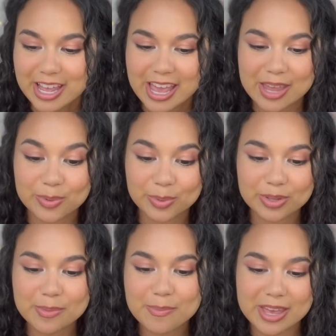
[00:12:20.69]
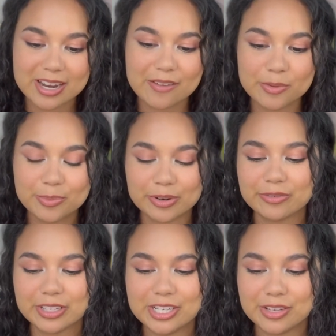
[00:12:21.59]
and only men have the
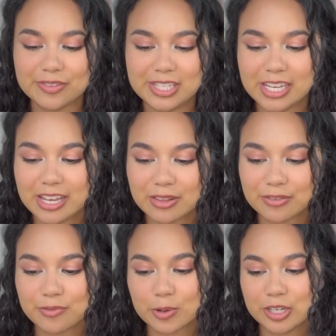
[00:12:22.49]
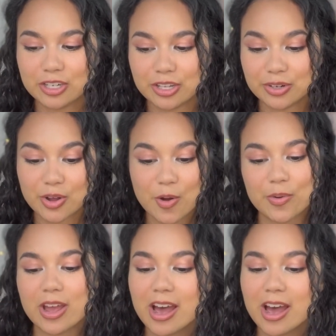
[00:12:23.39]
privilege of seeking their fortune on their own.